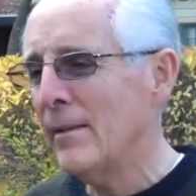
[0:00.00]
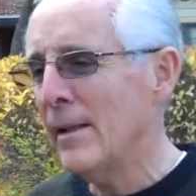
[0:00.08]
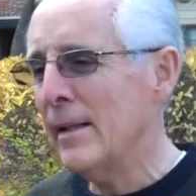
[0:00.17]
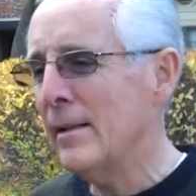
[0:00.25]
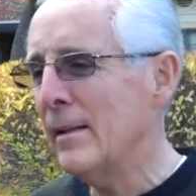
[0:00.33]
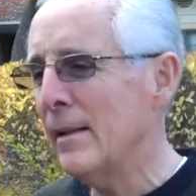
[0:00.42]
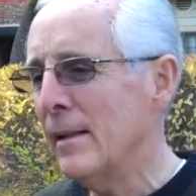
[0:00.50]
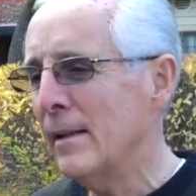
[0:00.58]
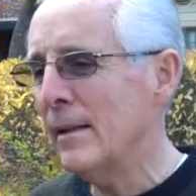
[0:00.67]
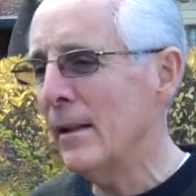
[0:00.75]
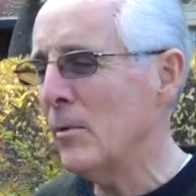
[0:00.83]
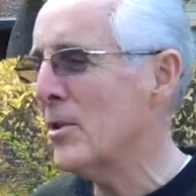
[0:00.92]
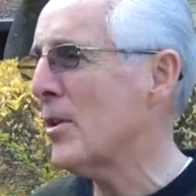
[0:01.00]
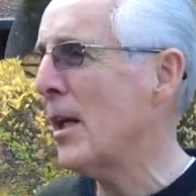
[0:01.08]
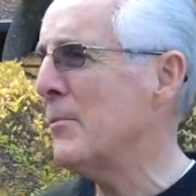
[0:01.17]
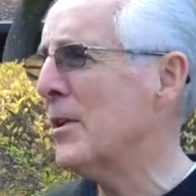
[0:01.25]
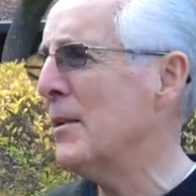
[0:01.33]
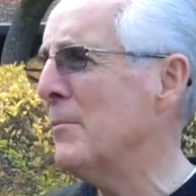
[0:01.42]
then it was
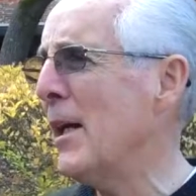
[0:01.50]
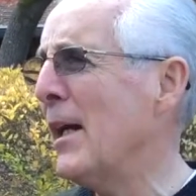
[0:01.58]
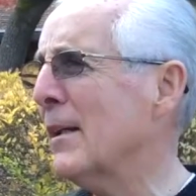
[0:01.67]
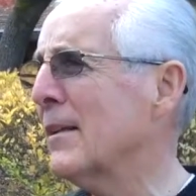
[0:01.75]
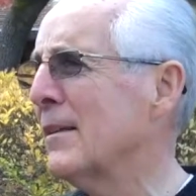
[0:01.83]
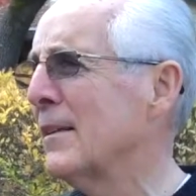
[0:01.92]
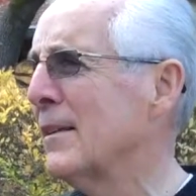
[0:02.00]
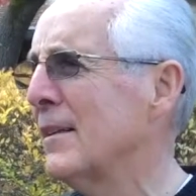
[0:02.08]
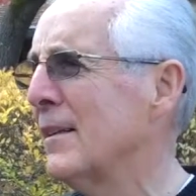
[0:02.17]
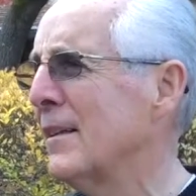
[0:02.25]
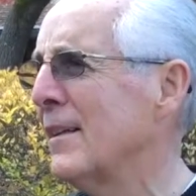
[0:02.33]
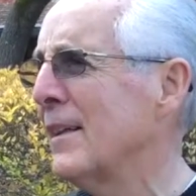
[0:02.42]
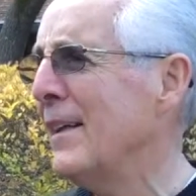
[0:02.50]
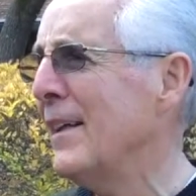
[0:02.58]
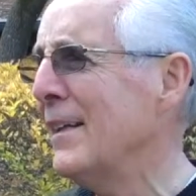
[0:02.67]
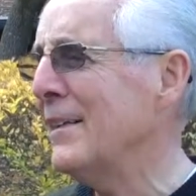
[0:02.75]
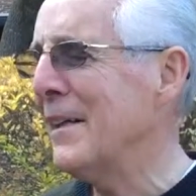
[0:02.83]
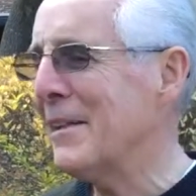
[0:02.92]
time to come back,
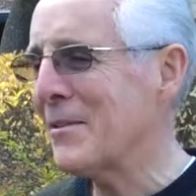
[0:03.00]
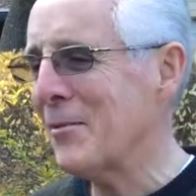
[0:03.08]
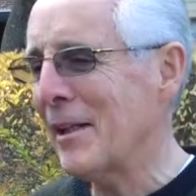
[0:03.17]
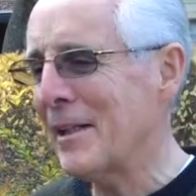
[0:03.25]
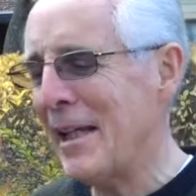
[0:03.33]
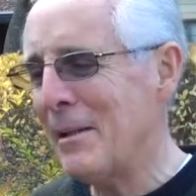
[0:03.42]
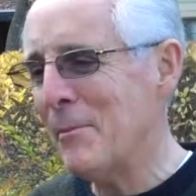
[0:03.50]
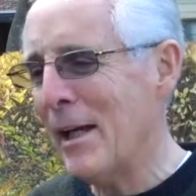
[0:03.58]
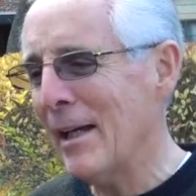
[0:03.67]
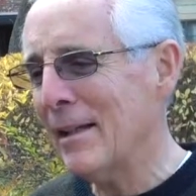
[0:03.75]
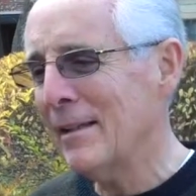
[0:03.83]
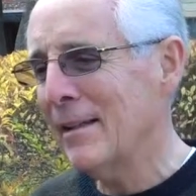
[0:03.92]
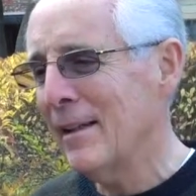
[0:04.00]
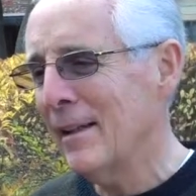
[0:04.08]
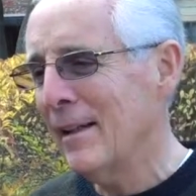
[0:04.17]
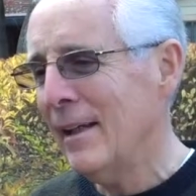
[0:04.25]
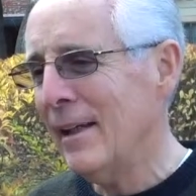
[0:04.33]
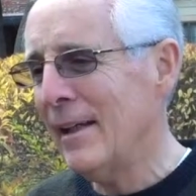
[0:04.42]
and so I came back,
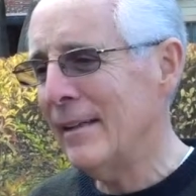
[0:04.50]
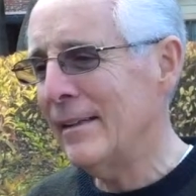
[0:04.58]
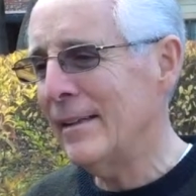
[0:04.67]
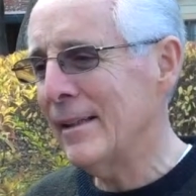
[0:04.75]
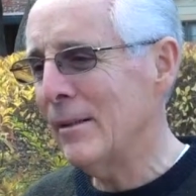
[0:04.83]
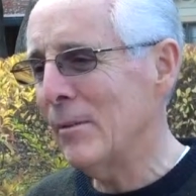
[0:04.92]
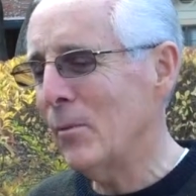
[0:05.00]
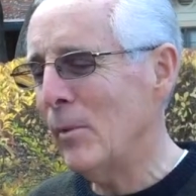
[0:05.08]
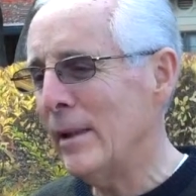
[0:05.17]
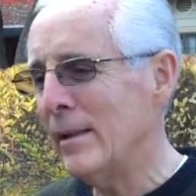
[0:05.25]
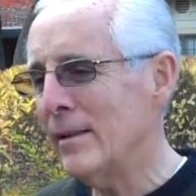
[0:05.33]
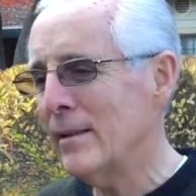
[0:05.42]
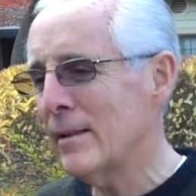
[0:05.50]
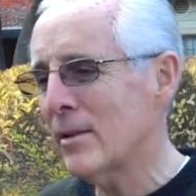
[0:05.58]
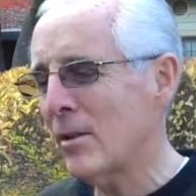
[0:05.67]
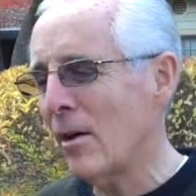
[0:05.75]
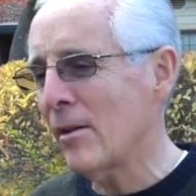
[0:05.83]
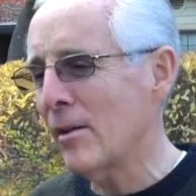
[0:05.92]
and we
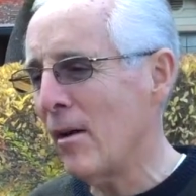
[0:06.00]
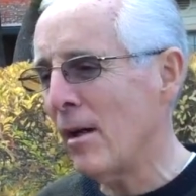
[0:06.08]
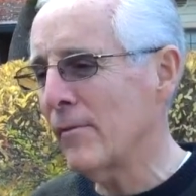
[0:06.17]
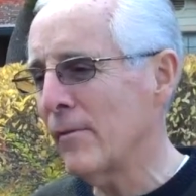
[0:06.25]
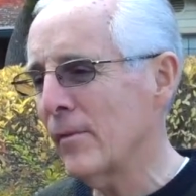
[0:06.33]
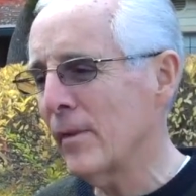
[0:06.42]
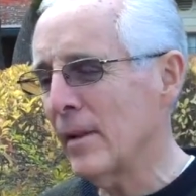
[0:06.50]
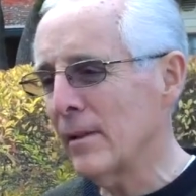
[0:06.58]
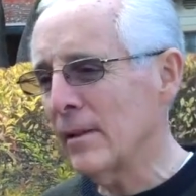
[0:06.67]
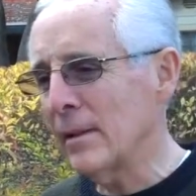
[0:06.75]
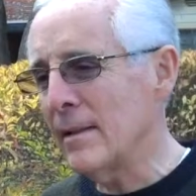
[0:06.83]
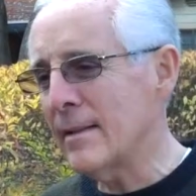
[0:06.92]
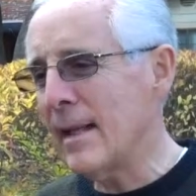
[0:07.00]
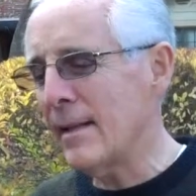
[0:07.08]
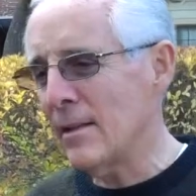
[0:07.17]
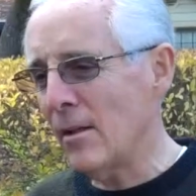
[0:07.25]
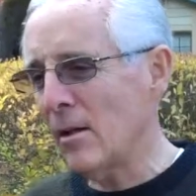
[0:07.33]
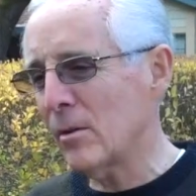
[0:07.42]
started off in
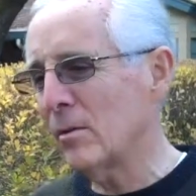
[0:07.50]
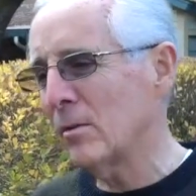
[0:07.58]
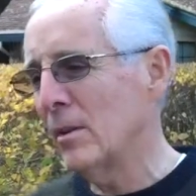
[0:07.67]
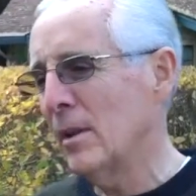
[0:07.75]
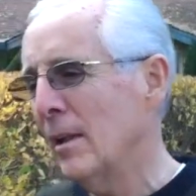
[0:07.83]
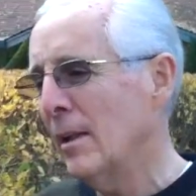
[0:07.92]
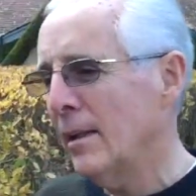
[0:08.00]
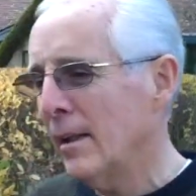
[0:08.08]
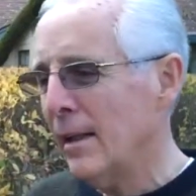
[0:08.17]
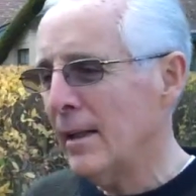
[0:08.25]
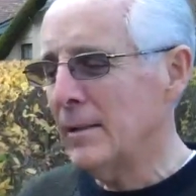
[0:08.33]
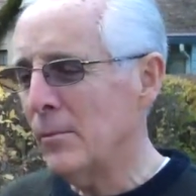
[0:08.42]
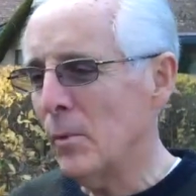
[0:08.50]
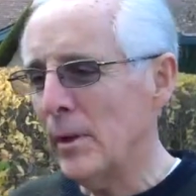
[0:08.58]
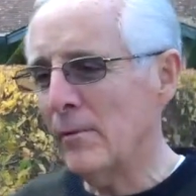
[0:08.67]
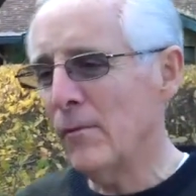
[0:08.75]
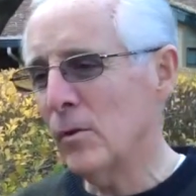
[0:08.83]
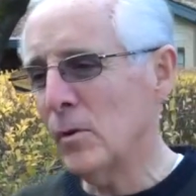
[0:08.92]
Santiago, and
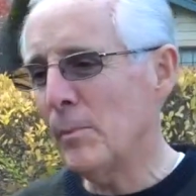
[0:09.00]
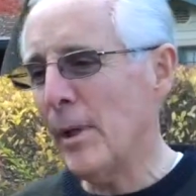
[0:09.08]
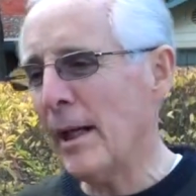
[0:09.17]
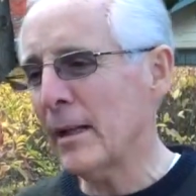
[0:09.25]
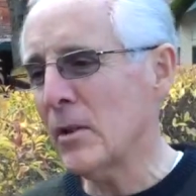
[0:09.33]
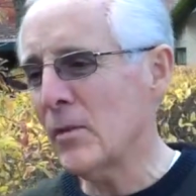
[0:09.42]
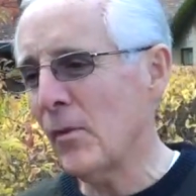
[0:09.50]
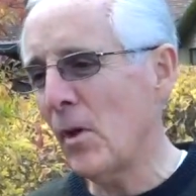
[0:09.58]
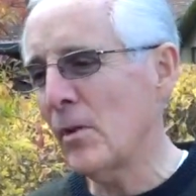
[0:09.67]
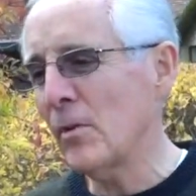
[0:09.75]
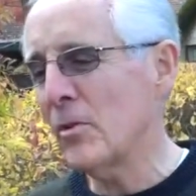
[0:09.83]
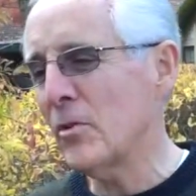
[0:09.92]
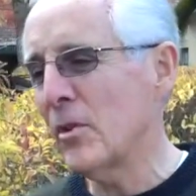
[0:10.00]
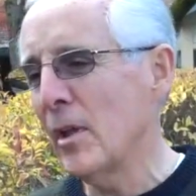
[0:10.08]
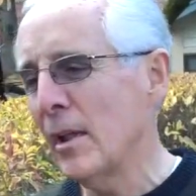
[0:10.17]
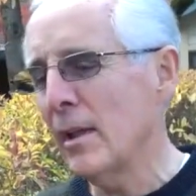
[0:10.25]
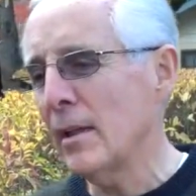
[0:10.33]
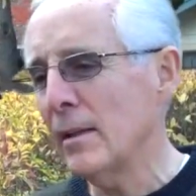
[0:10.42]
we flew back as far as
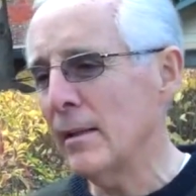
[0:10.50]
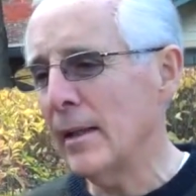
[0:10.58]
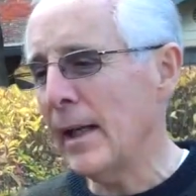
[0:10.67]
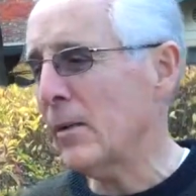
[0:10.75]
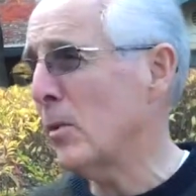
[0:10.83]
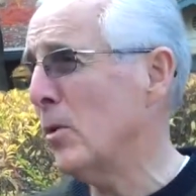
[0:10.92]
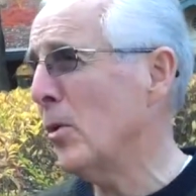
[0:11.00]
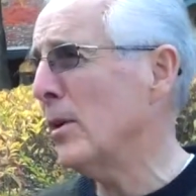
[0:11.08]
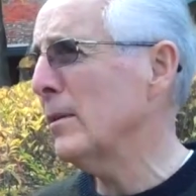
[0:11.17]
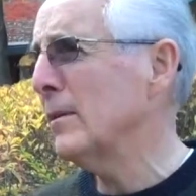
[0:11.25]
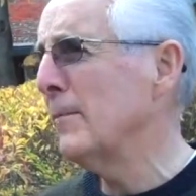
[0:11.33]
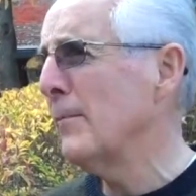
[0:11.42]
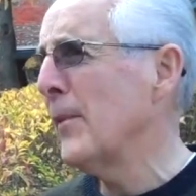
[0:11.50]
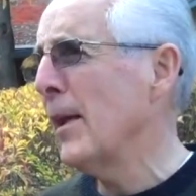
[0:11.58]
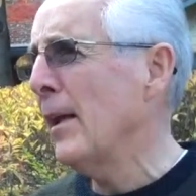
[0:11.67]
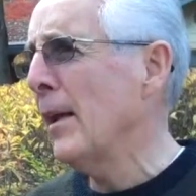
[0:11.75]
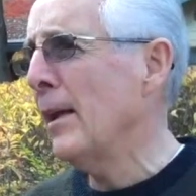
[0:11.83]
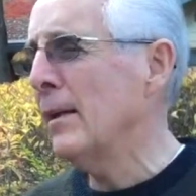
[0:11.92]
Ecuador,
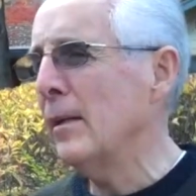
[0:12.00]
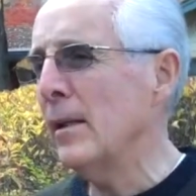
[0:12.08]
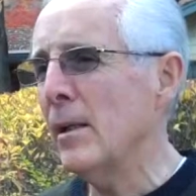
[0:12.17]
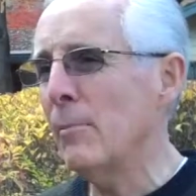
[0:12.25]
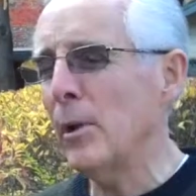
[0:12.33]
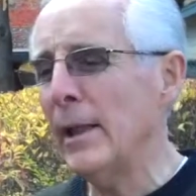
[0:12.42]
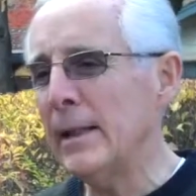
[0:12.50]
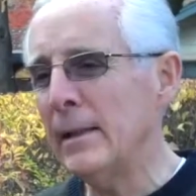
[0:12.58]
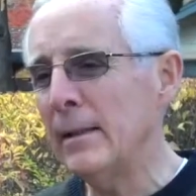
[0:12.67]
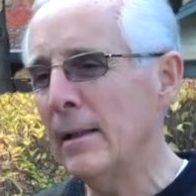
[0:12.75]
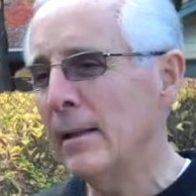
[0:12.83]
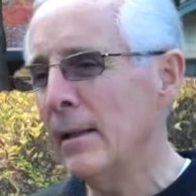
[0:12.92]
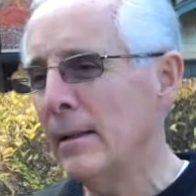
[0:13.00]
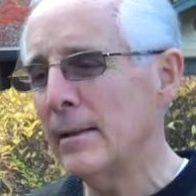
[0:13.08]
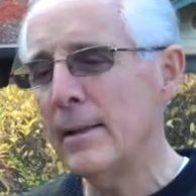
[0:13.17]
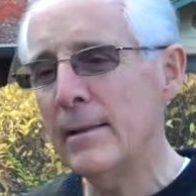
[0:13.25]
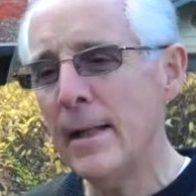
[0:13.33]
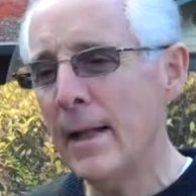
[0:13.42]
and the plane
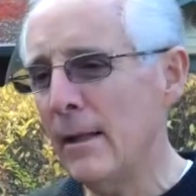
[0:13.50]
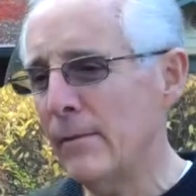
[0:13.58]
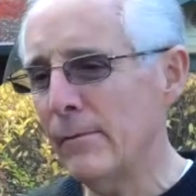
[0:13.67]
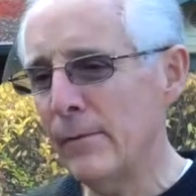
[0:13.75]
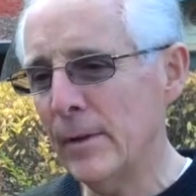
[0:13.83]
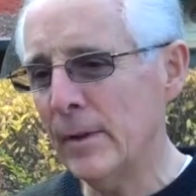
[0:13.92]
didn't have